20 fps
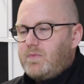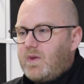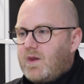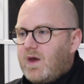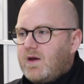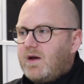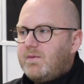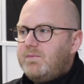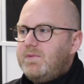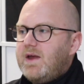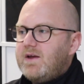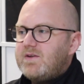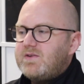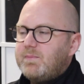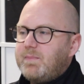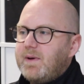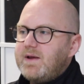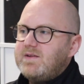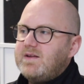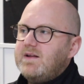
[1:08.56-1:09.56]

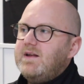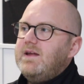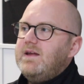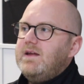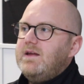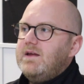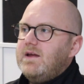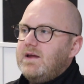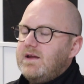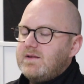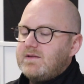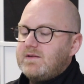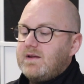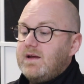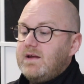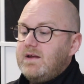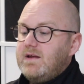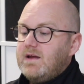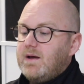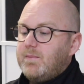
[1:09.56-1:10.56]
So basically it's
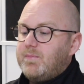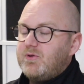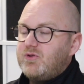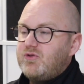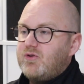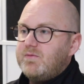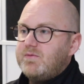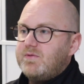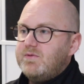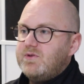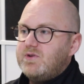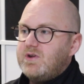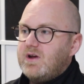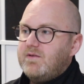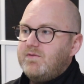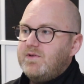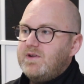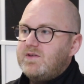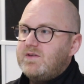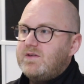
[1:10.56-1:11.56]
a prescription
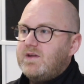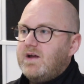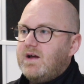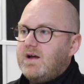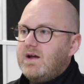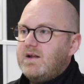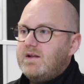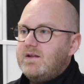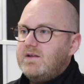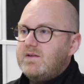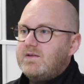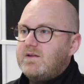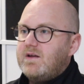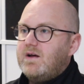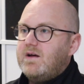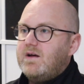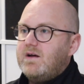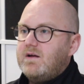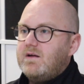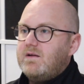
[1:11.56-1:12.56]
service, and
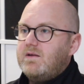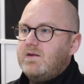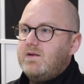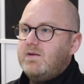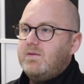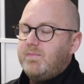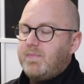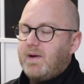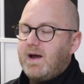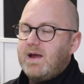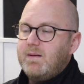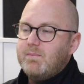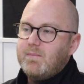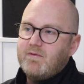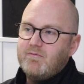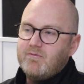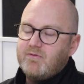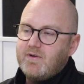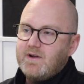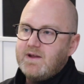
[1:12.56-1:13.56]
you pay it
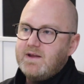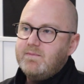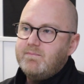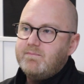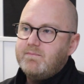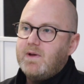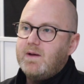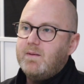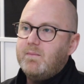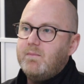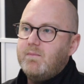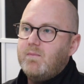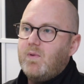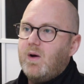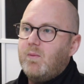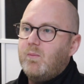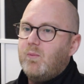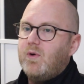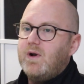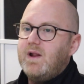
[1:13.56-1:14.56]
monthly.
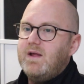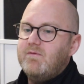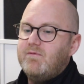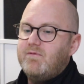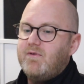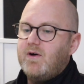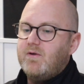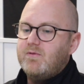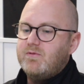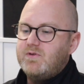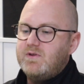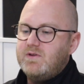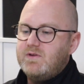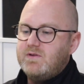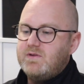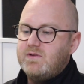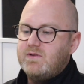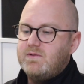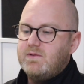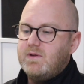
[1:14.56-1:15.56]
And what it involves
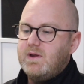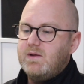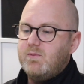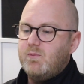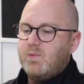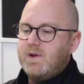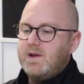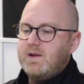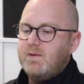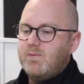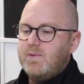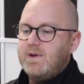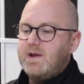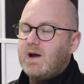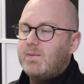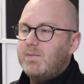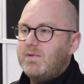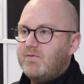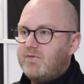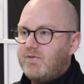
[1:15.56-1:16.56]
is we
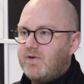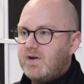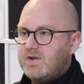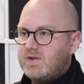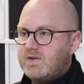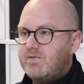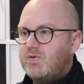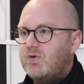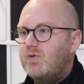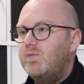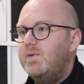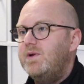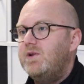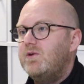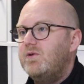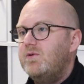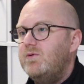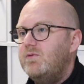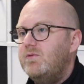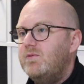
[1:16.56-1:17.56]
come in, first of all, we
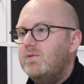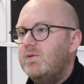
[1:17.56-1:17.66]
do